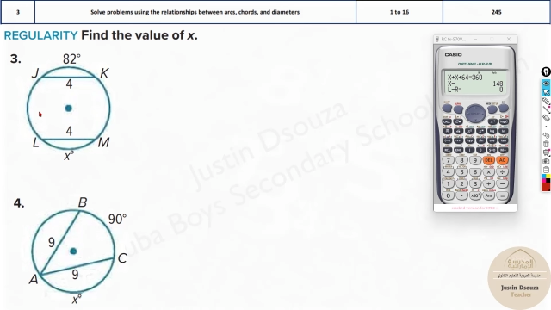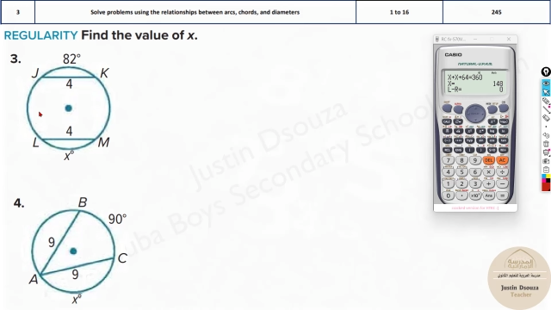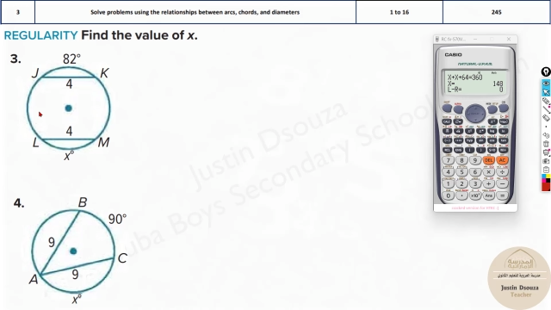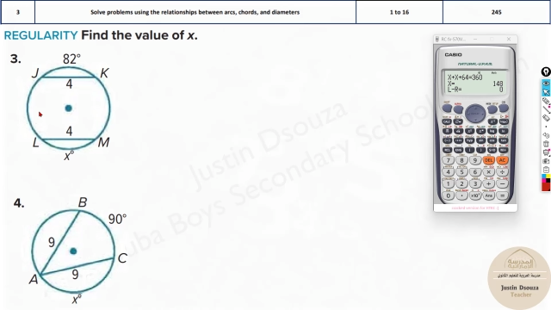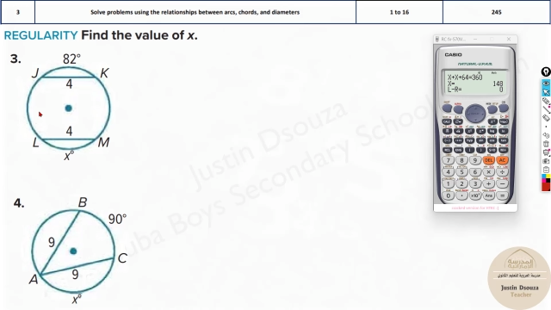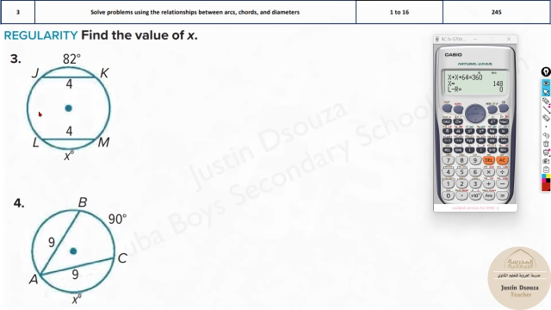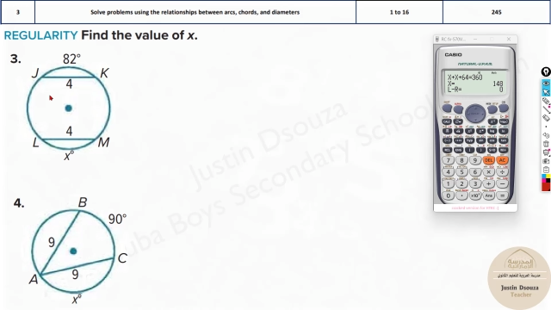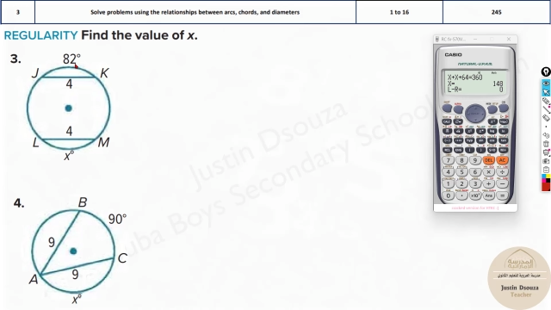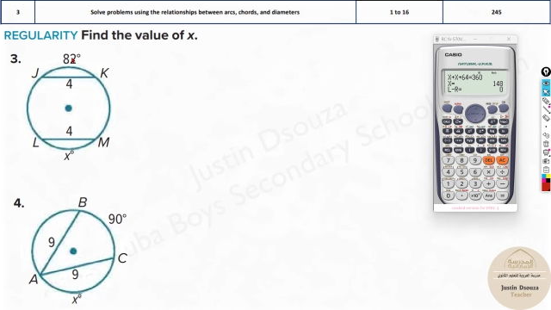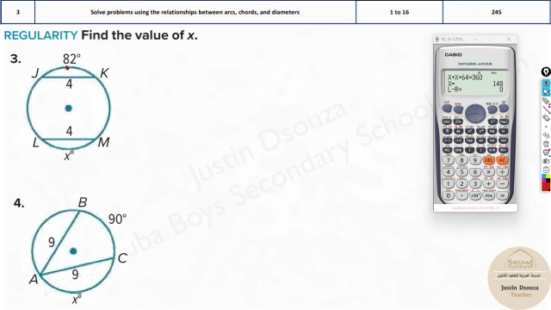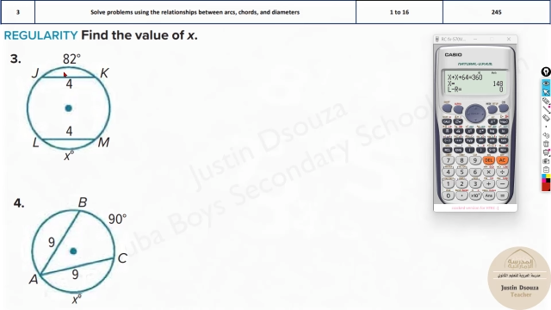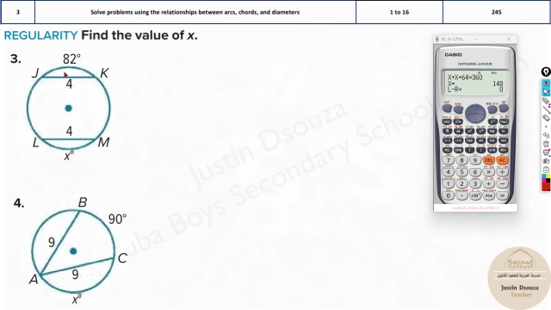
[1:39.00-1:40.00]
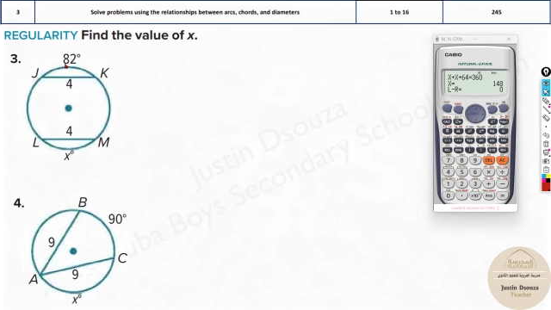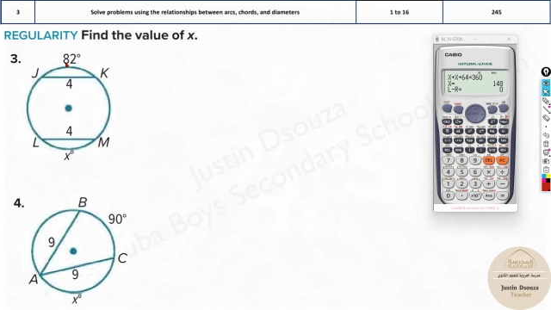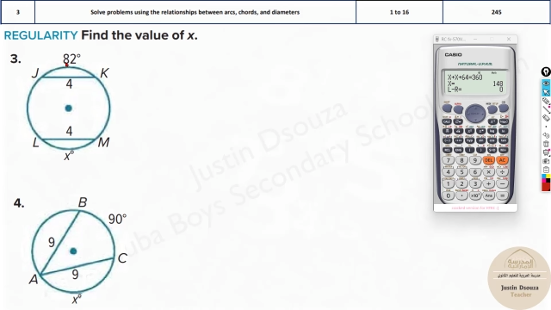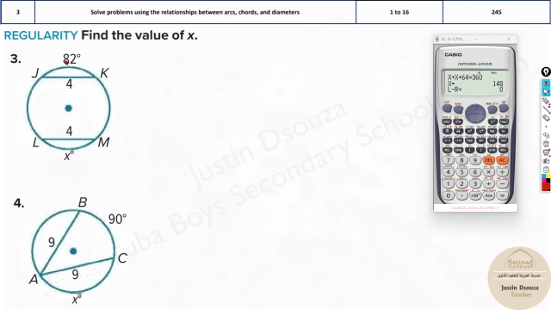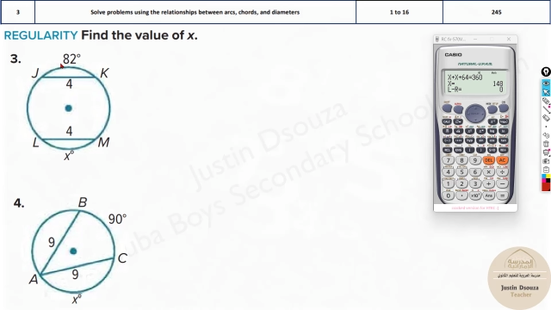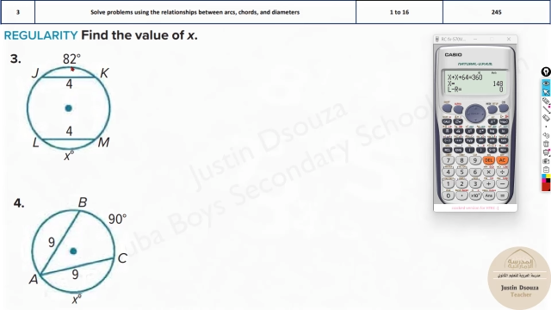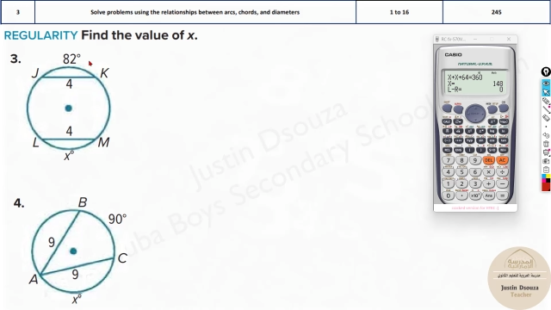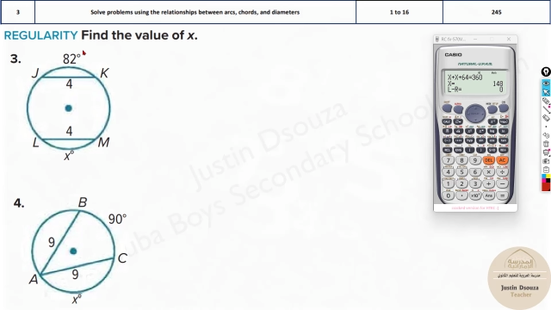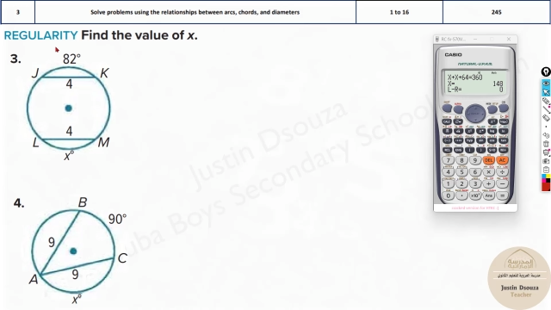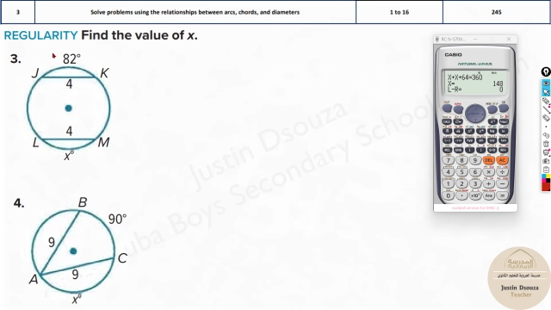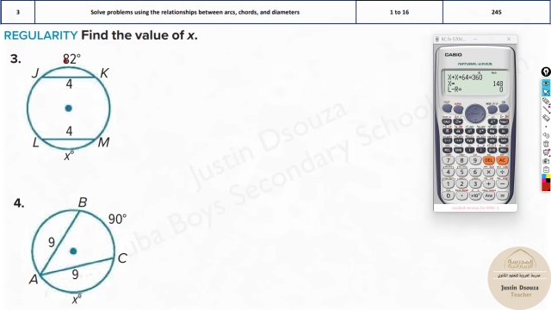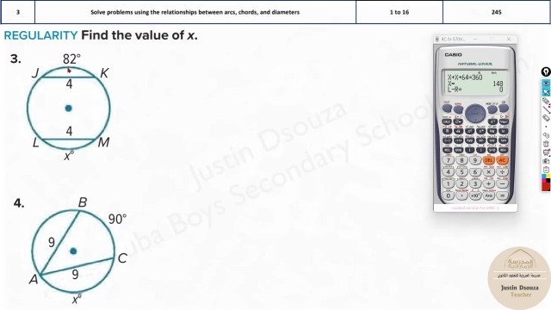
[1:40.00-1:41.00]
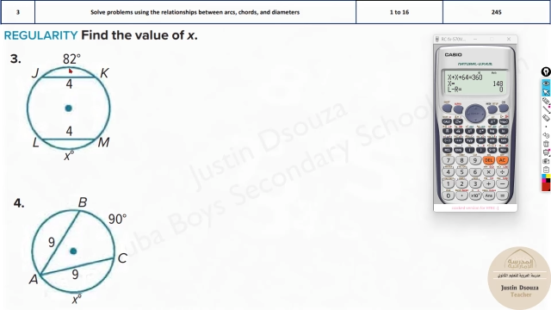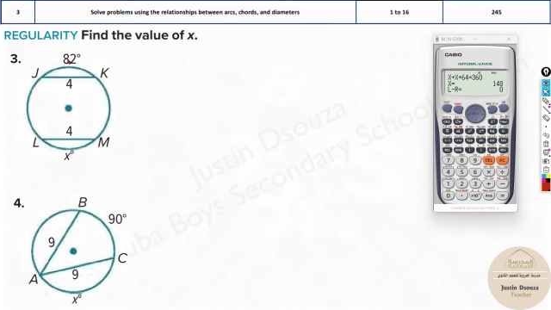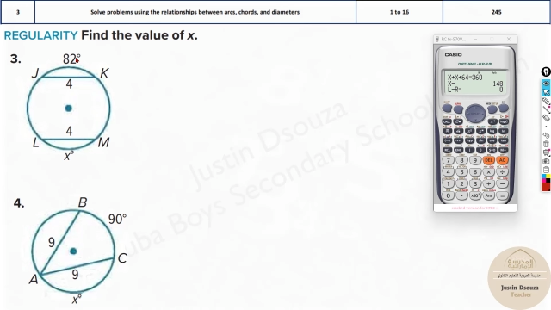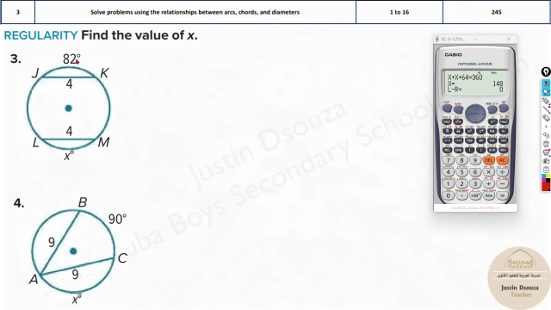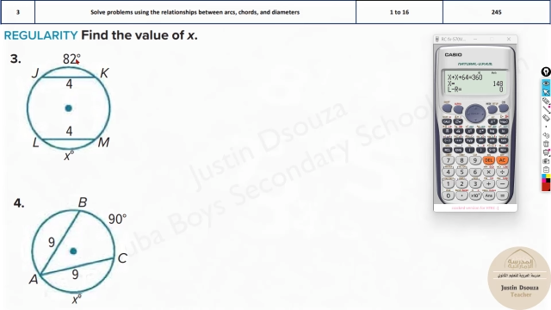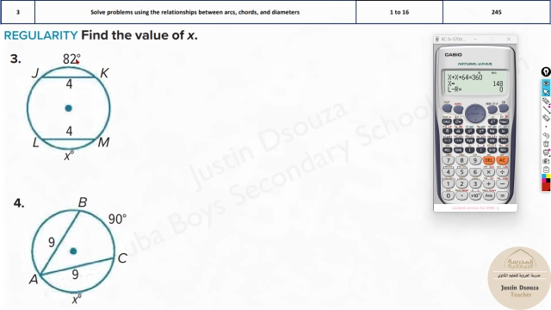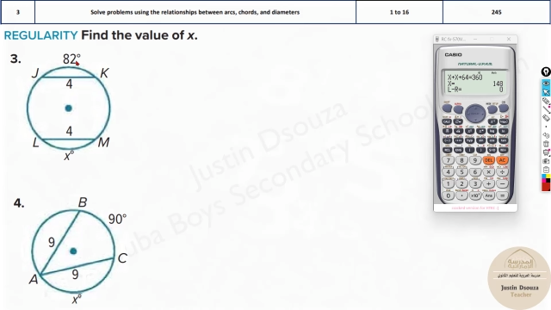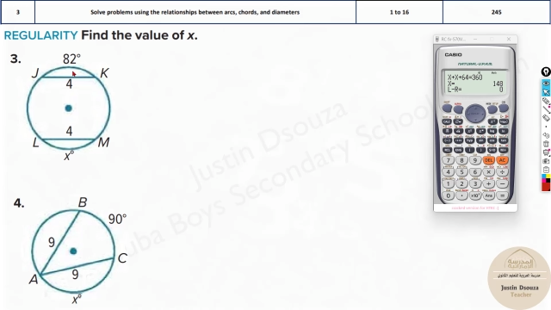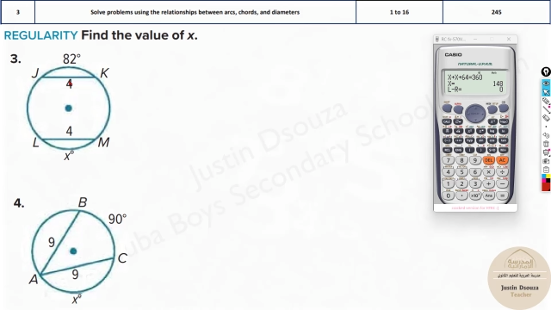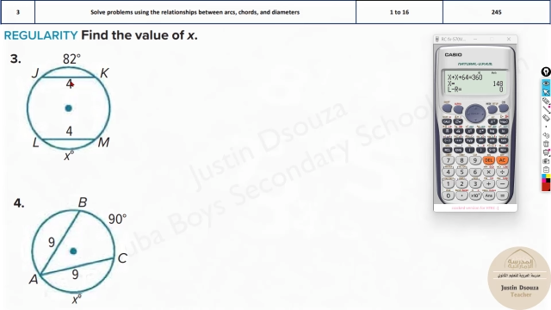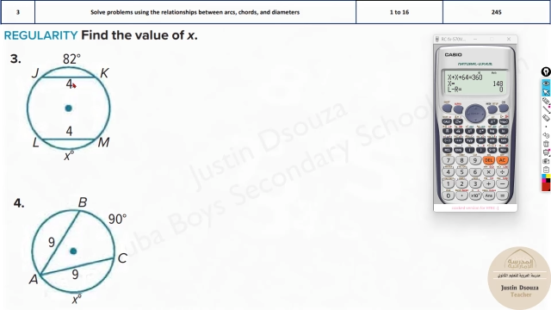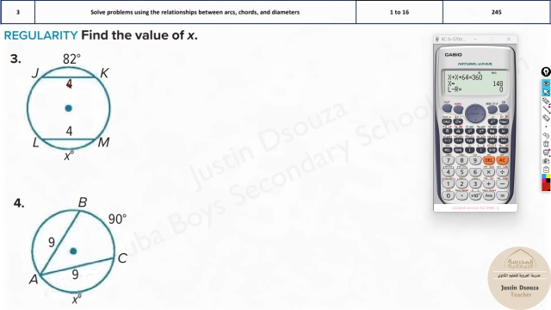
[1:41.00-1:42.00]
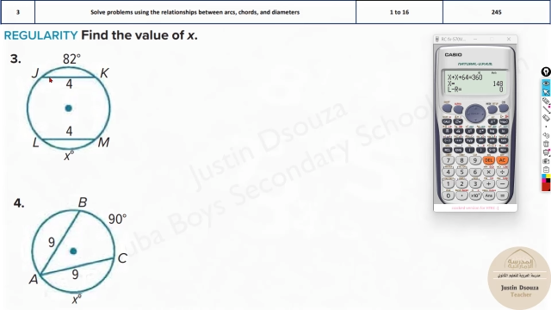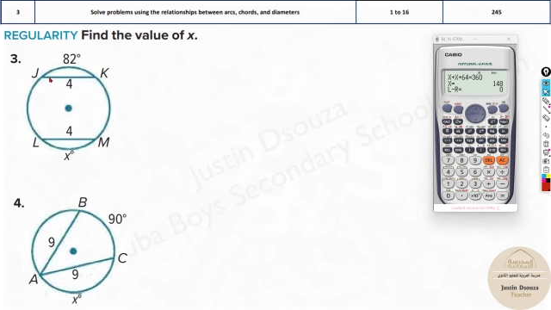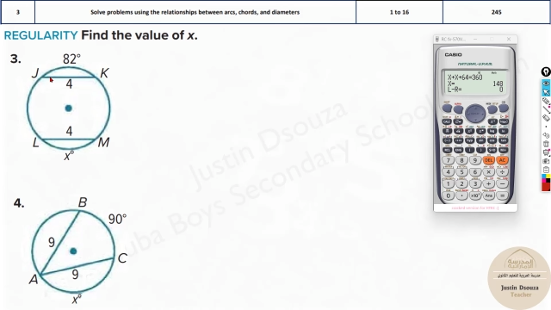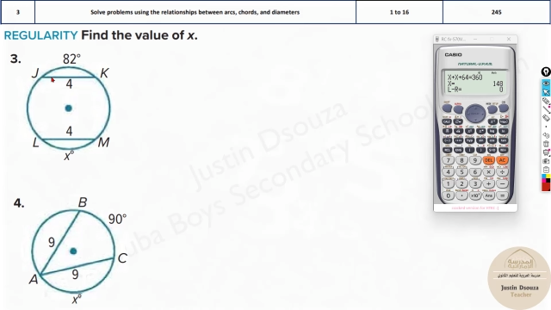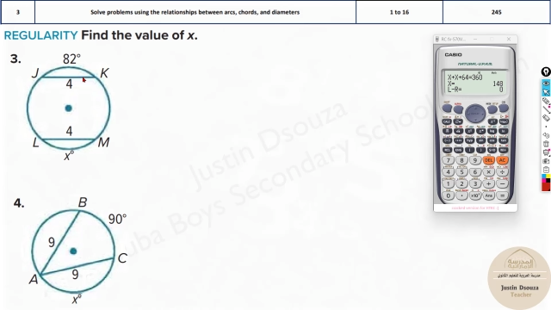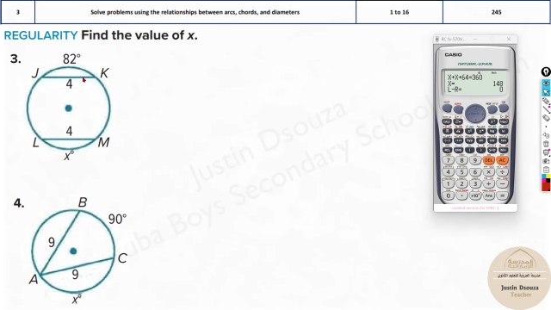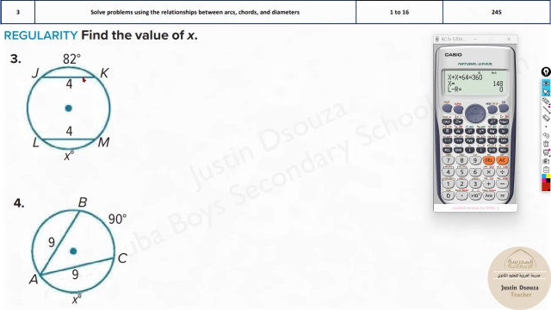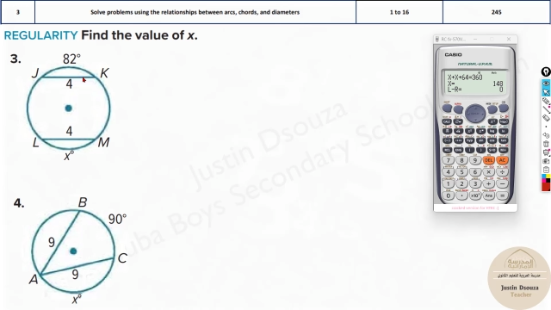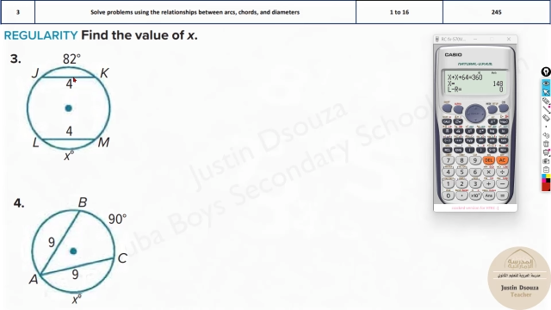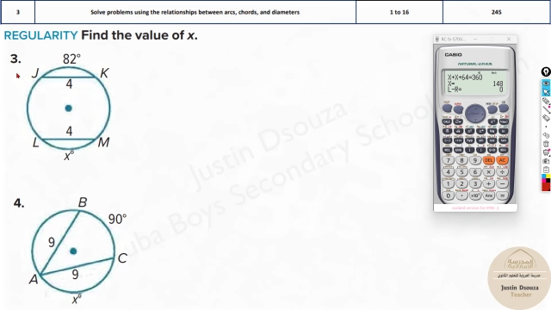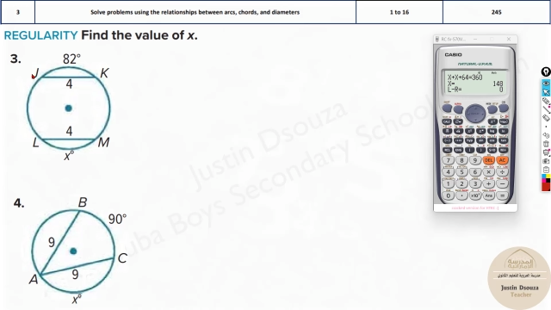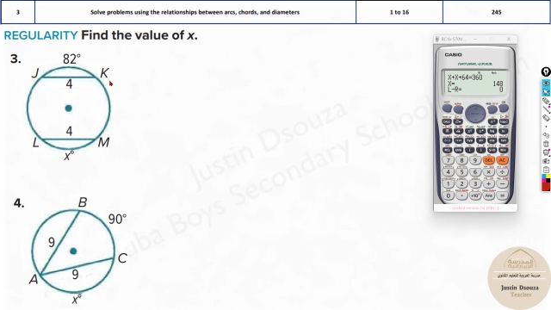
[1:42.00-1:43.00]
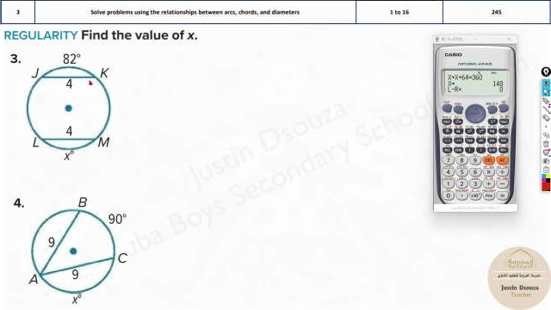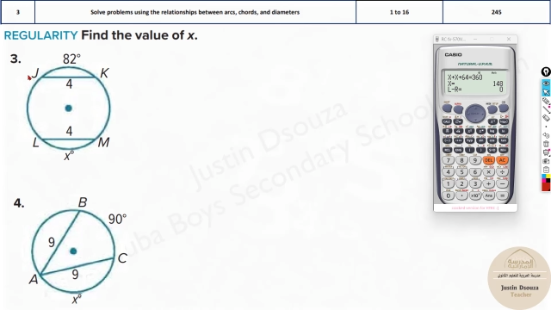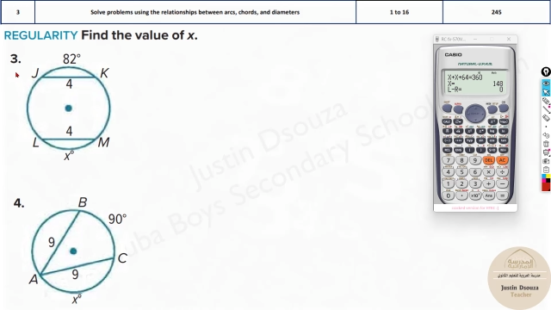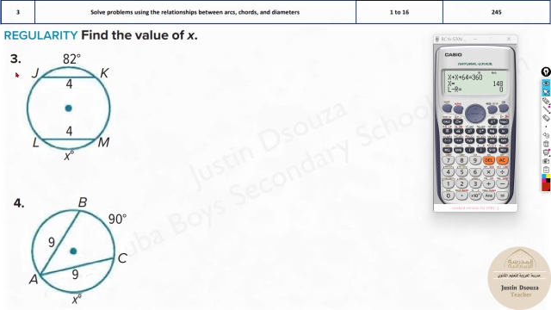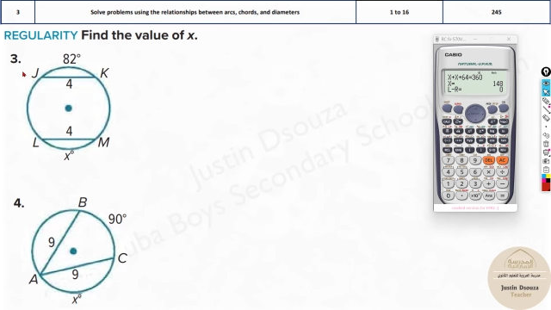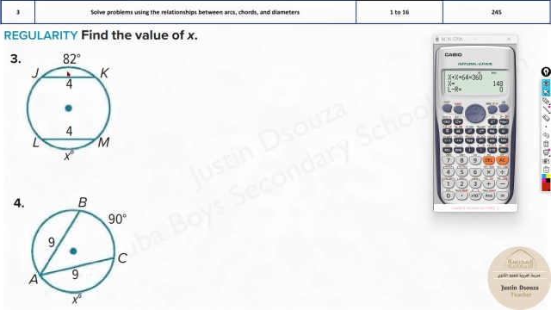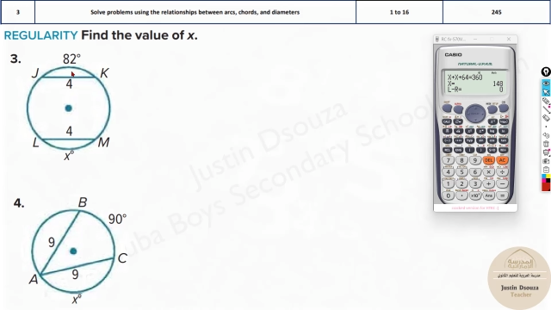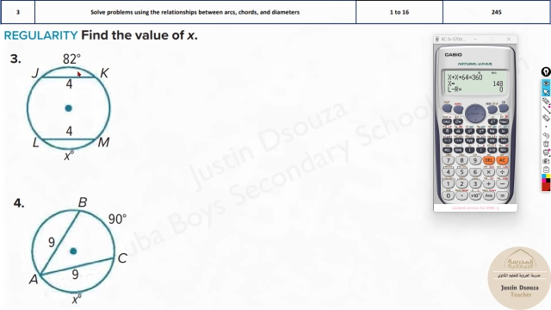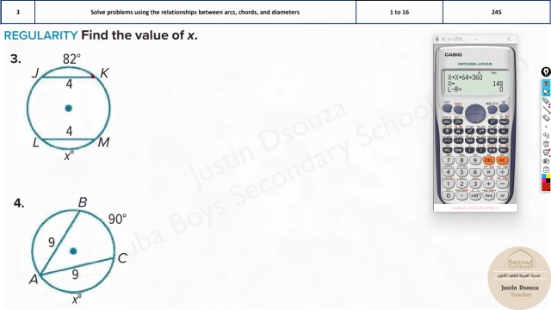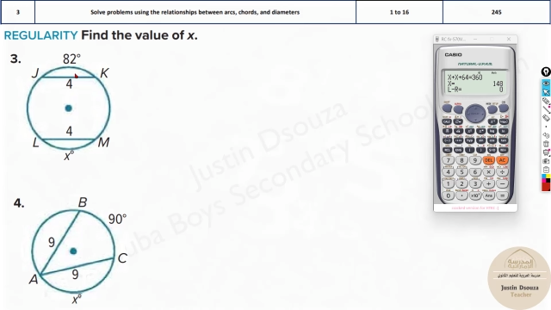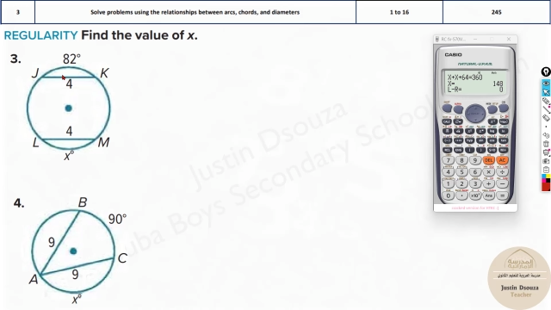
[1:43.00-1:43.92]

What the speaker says: No face is visible, so there are no lips to read.